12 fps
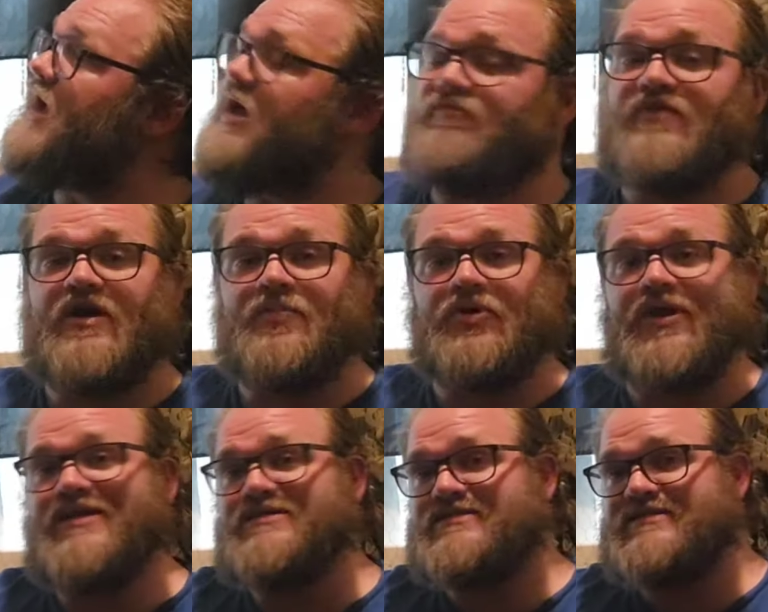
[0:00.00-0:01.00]
have not put
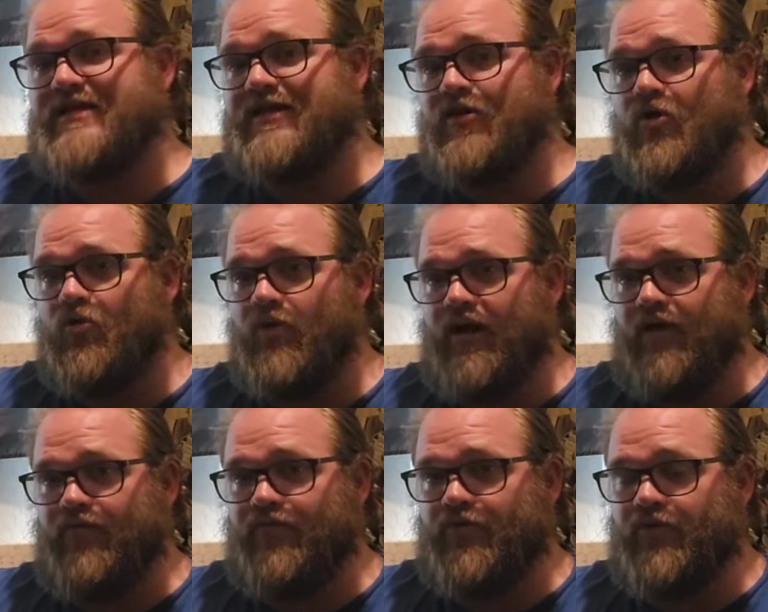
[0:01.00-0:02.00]
a single
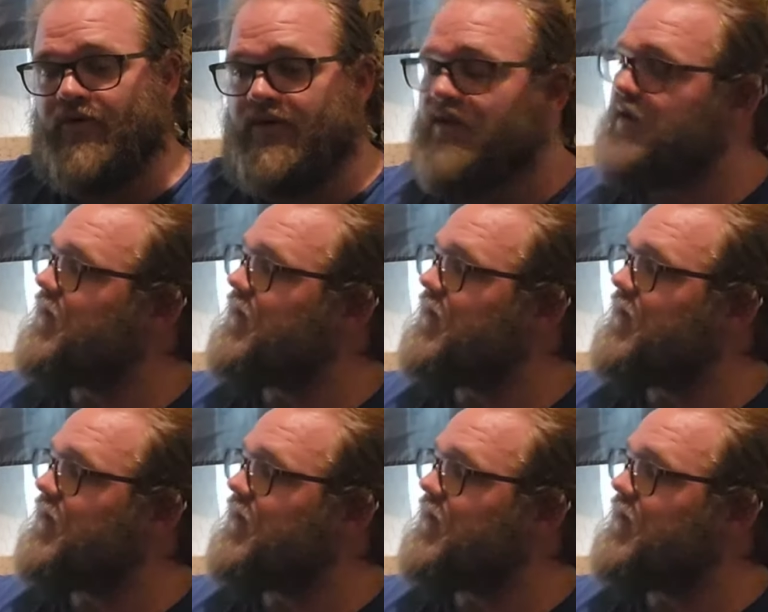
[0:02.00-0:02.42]
round through it,